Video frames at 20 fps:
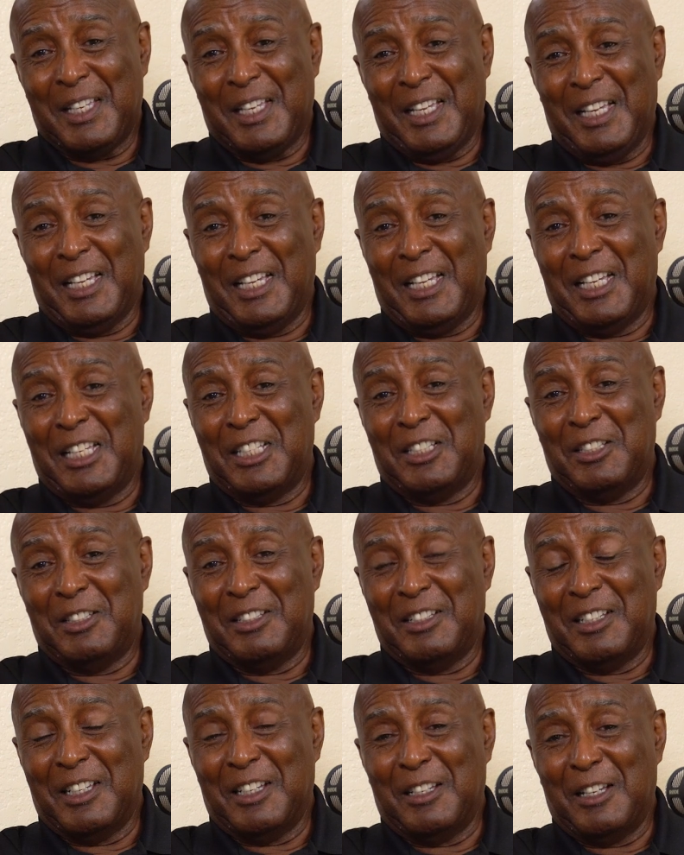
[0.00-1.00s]

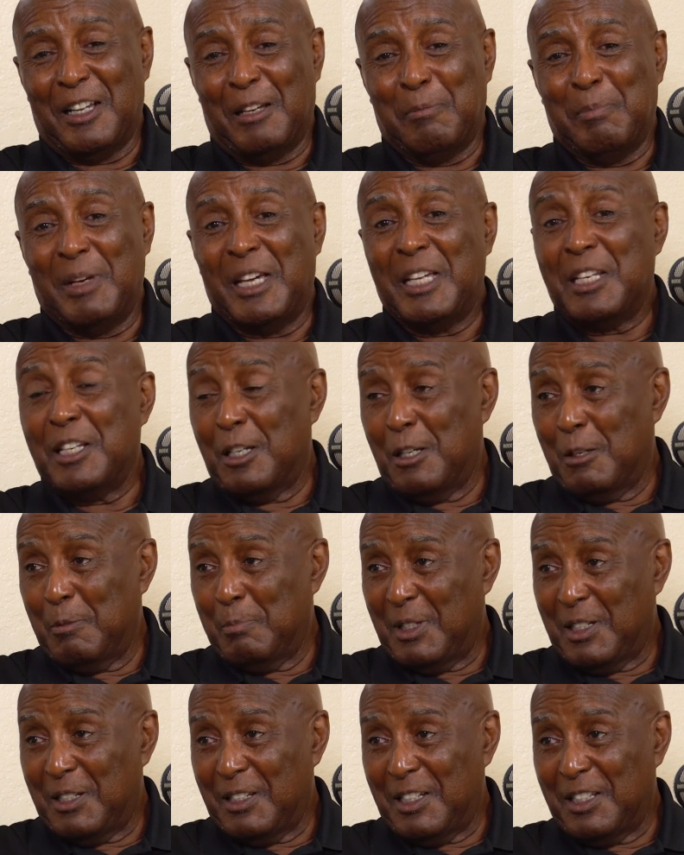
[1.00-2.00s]
And I met
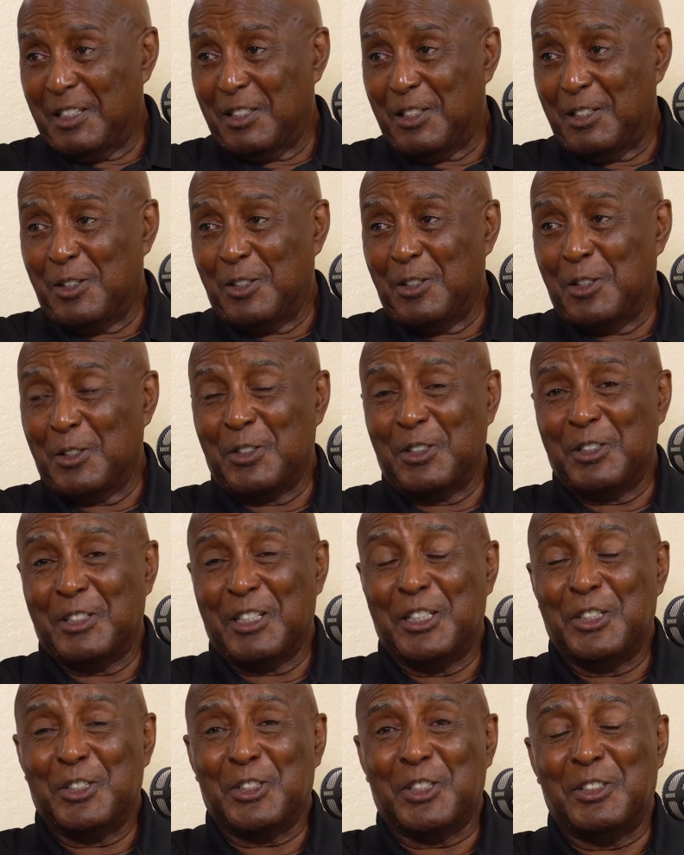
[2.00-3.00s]
him at the
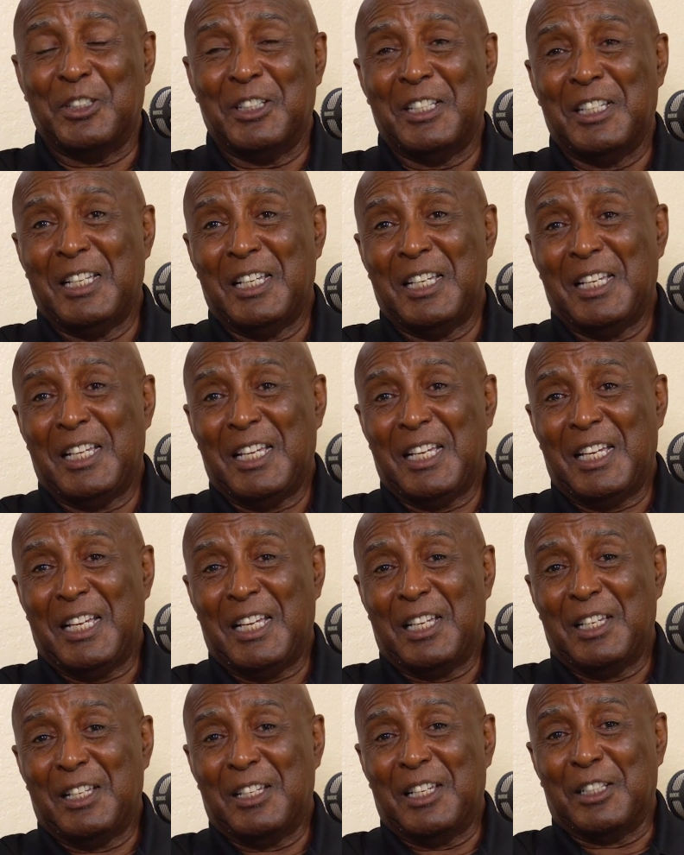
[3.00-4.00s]
organization
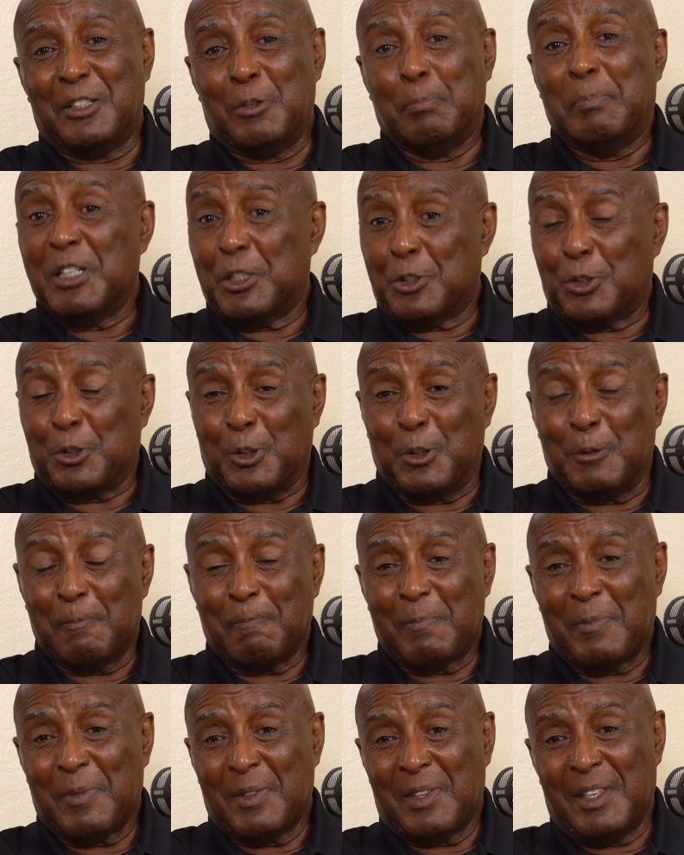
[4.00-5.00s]
at the mixer.
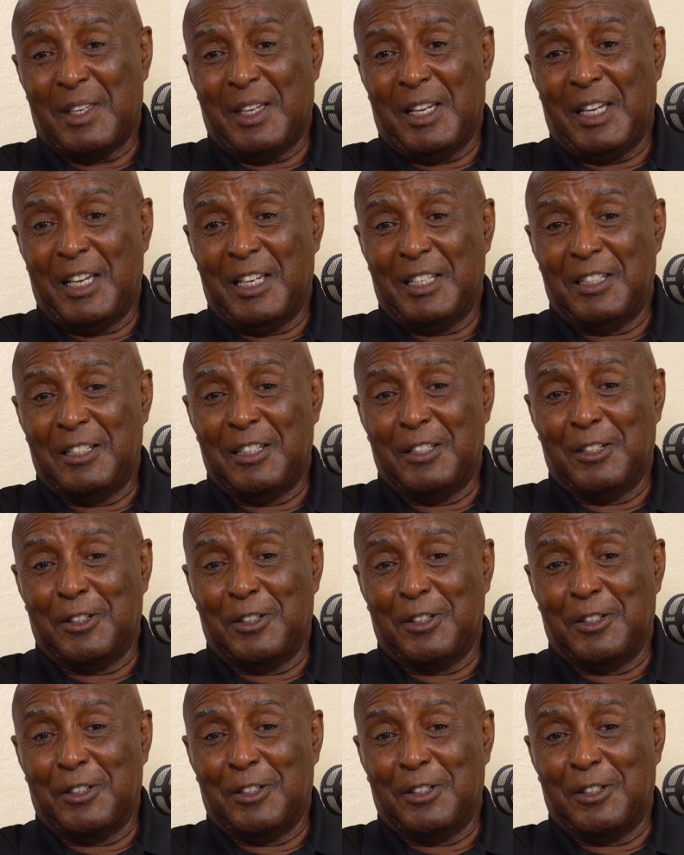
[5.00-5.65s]
And